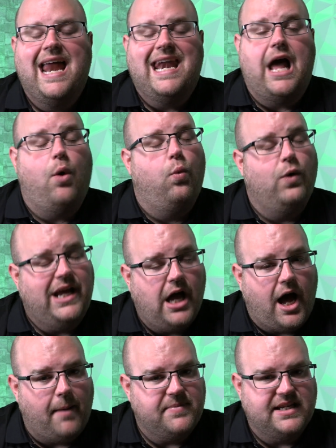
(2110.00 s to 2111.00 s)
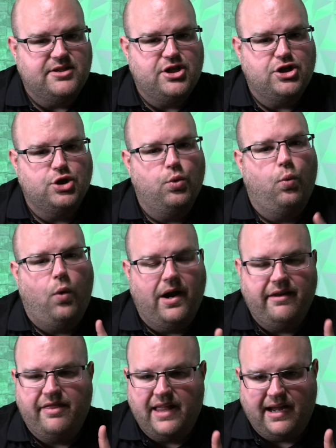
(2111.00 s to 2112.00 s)
Now, we opted to do
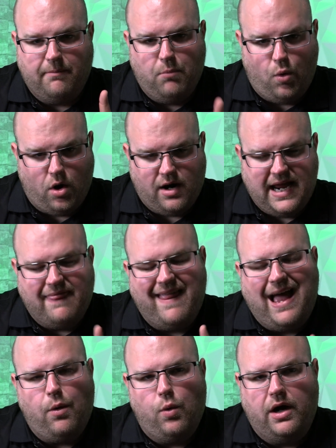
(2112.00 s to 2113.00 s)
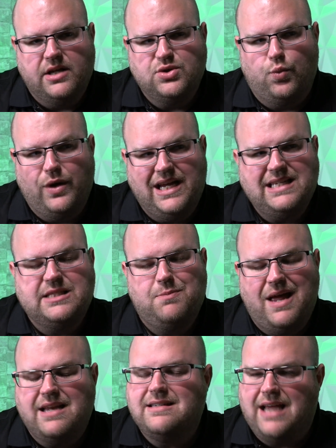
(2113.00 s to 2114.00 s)
one thing more, and that was we
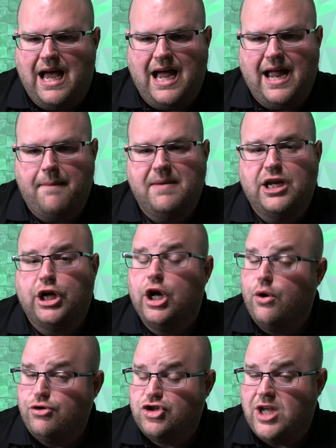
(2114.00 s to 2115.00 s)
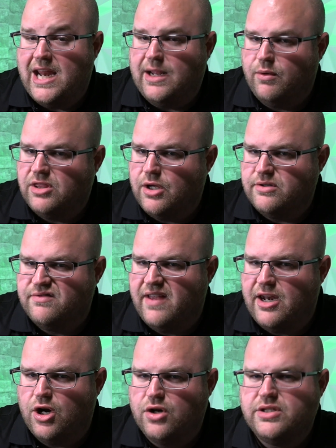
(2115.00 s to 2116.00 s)
spent time negotiating with those
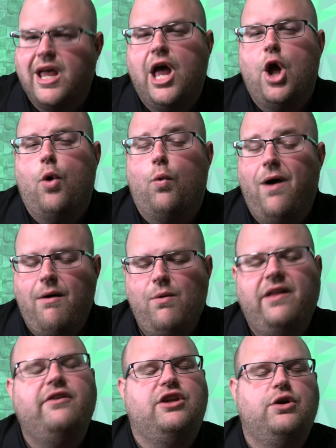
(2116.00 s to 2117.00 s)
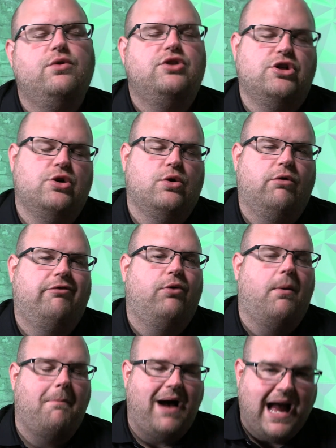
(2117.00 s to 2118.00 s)
vendors. What will you do
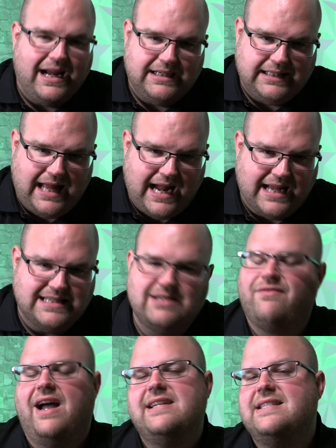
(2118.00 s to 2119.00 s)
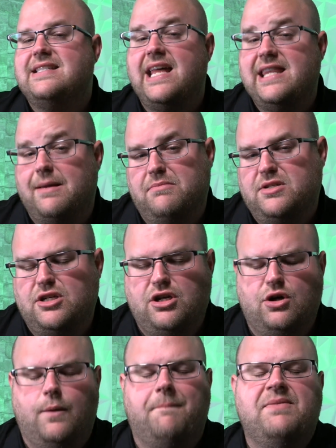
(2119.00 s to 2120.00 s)
for my clients if I send them to
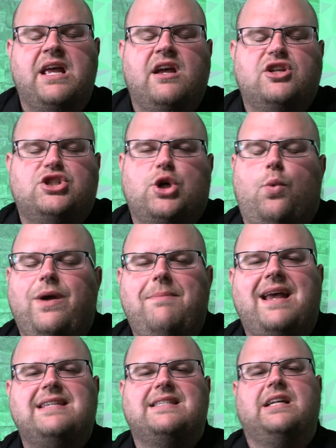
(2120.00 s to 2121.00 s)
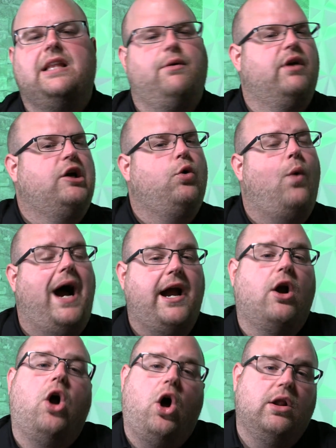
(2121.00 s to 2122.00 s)
you? So we basically
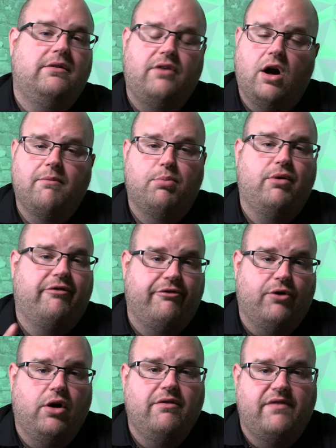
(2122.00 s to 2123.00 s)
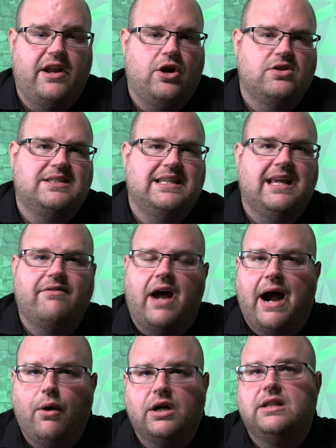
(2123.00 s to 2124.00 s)
require all of our preferred vendors to give
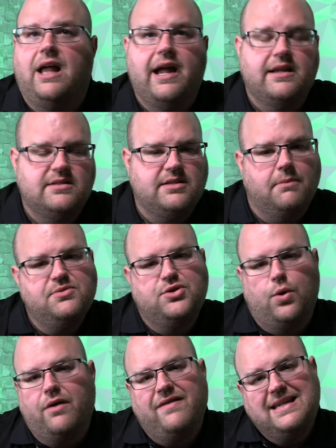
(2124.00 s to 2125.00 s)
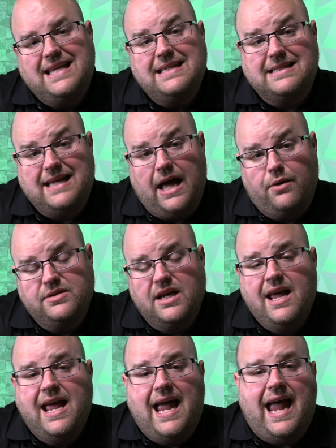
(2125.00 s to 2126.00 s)
our clients some sort of a discount.
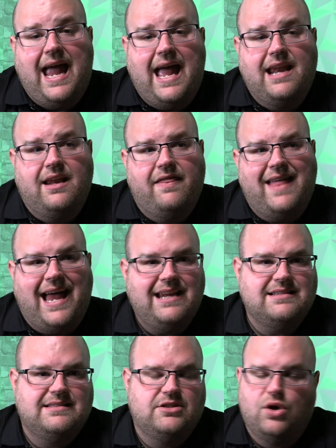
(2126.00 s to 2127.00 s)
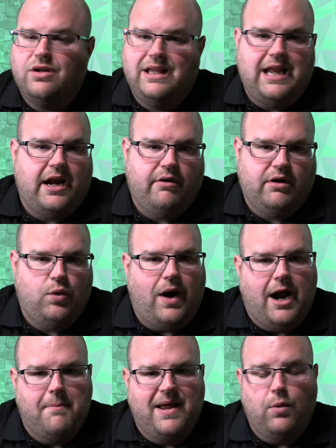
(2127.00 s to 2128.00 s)
And that is certainly not a
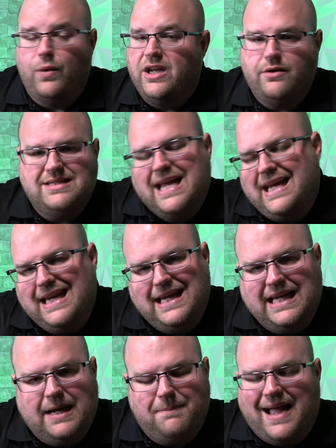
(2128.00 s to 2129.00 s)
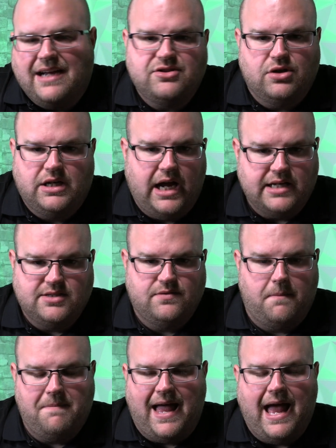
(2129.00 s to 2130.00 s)
requirement. We don't take any kickbacks or cuts
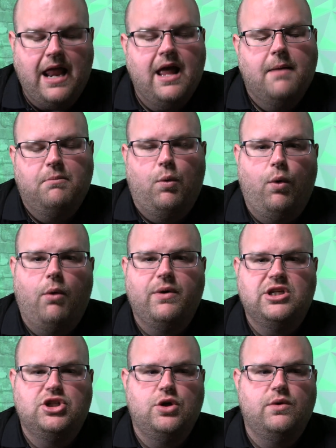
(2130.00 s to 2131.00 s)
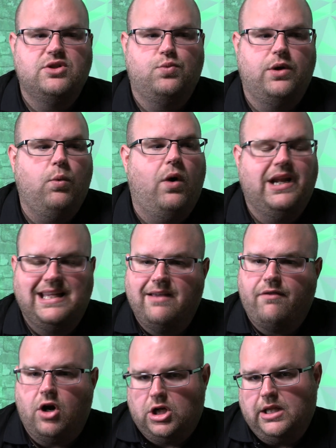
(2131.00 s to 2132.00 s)
from that. But what we do is we want to
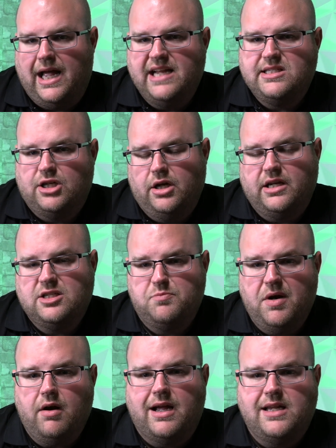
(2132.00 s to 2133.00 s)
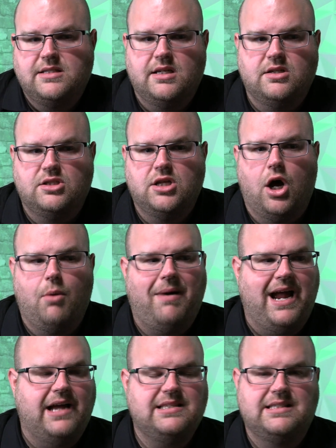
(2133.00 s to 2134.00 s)
give our clients a good experience. And so
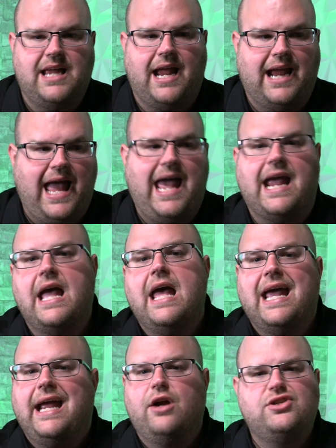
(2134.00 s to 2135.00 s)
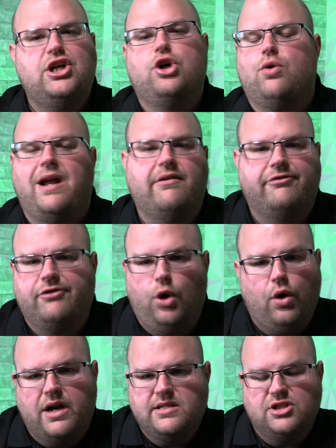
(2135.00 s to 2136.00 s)
by us saying, hey, here's a great
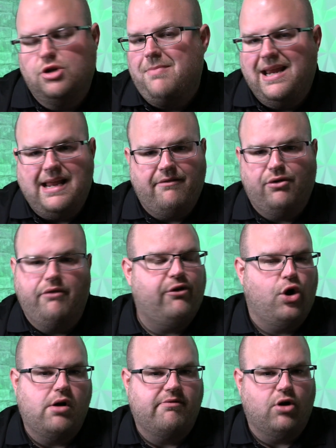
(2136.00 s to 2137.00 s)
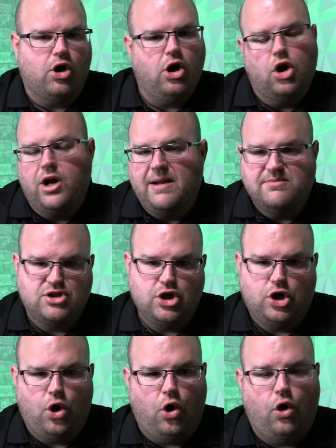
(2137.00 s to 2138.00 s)
florist. You may never have heard of her. Her name's
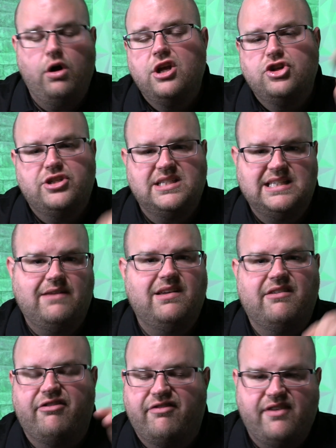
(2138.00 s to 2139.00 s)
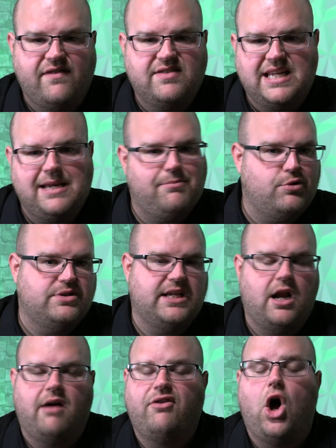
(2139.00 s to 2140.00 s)
Nicole. She's giving
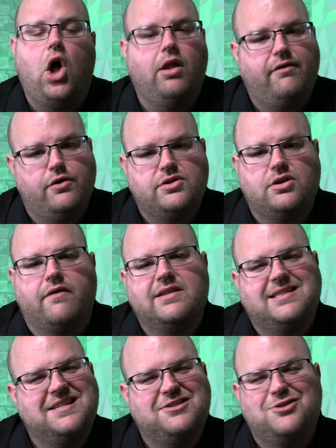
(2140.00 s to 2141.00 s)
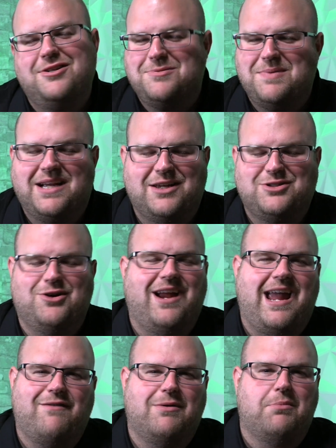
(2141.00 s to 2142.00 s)
15% off all of her services just because you're
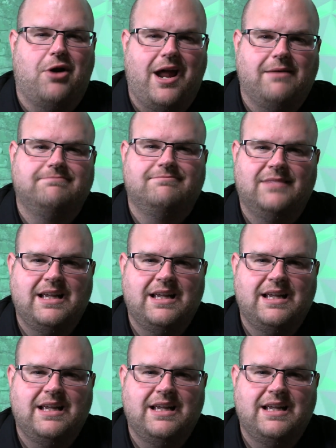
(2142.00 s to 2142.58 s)
a Haven bride.